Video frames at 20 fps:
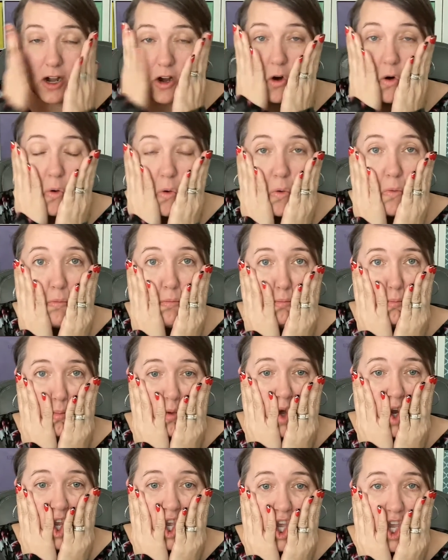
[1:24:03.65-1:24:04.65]
oh,
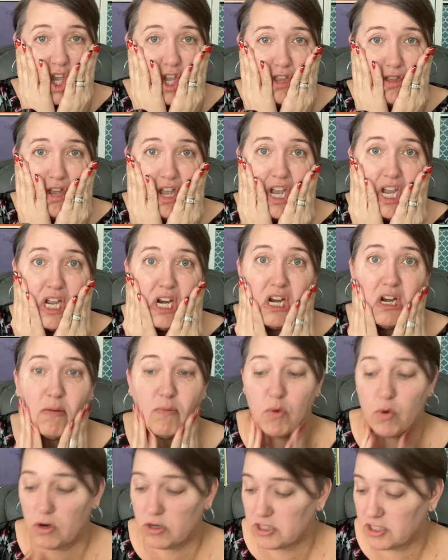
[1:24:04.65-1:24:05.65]
I can't take it anymore.